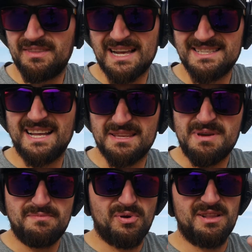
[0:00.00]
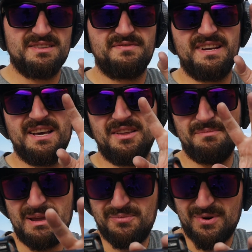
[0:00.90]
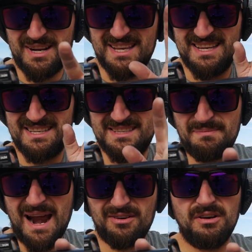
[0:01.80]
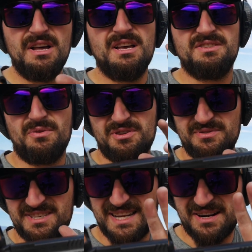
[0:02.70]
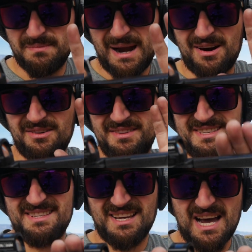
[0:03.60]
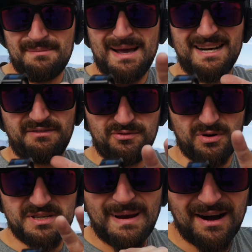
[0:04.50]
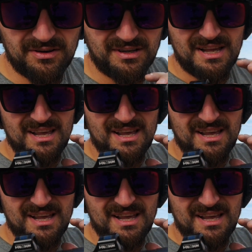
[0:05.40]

That's not the main point of this video. The main point is the barrel. So we're doing standard barrel. This is the compact 4-inch barrel.